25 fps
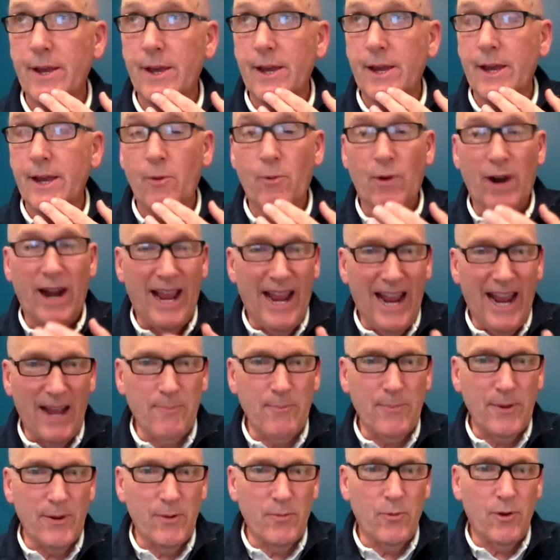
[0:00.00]
what
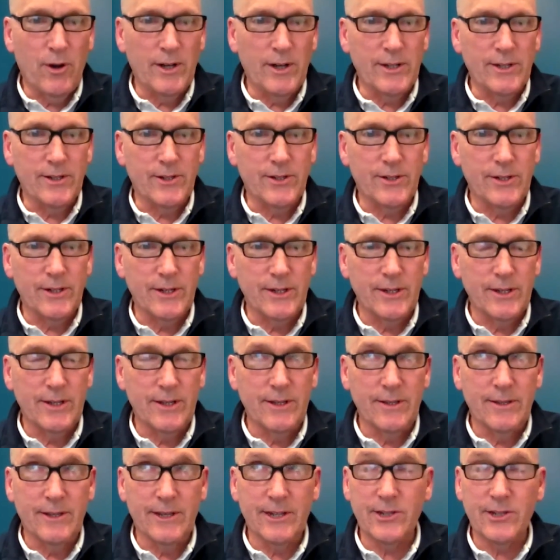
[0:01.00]
happened was,
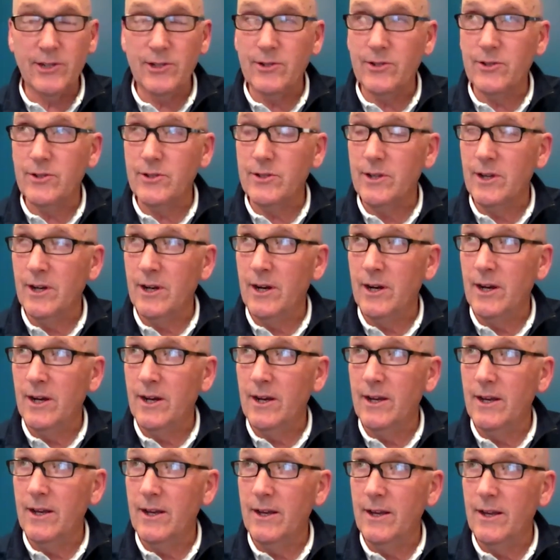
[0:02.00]
this is
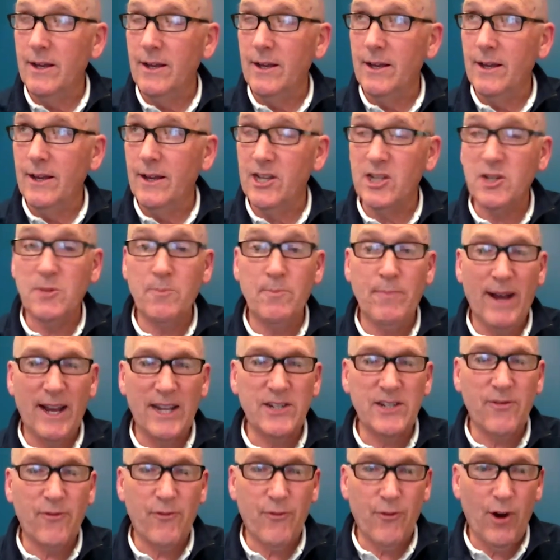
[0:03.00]
his
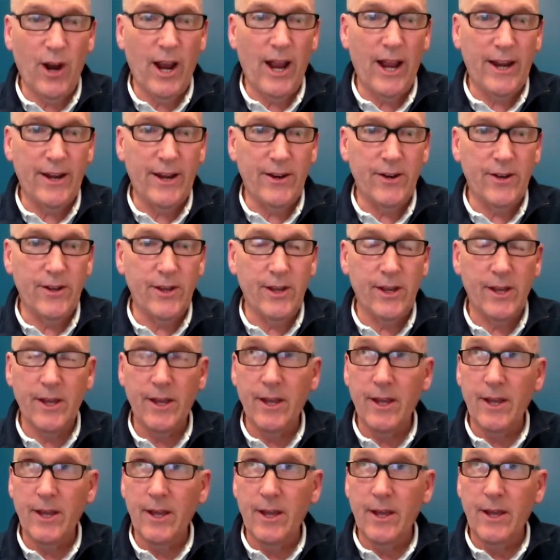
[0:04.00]
best friend
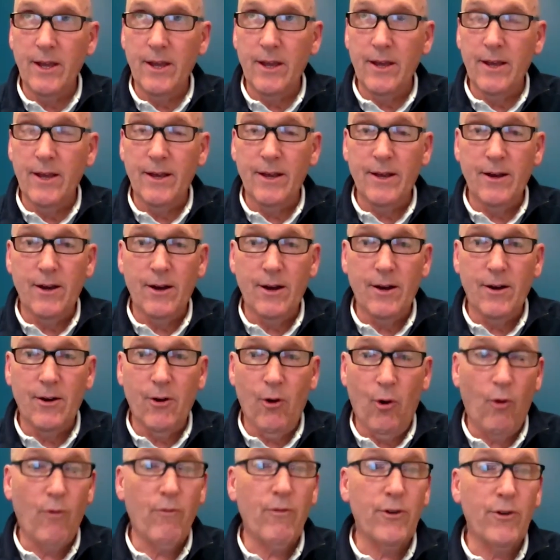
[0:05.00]

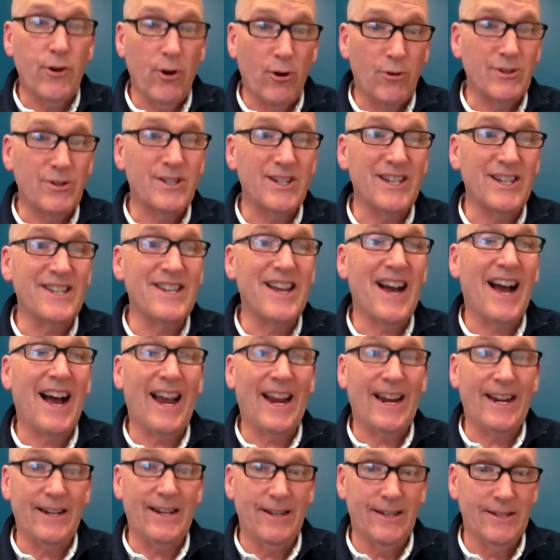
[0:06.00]
overdosed and
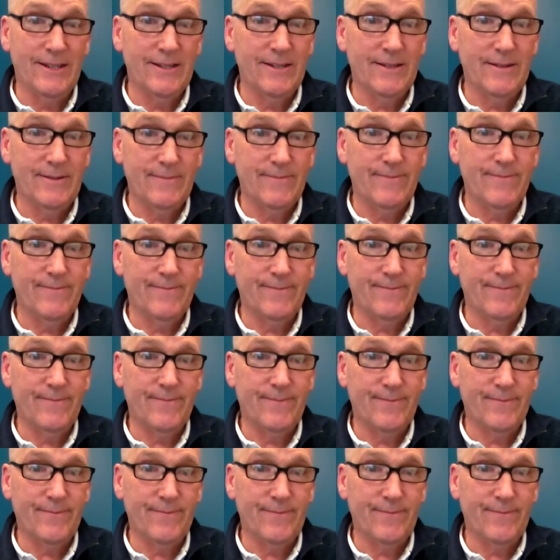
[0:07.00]
died. On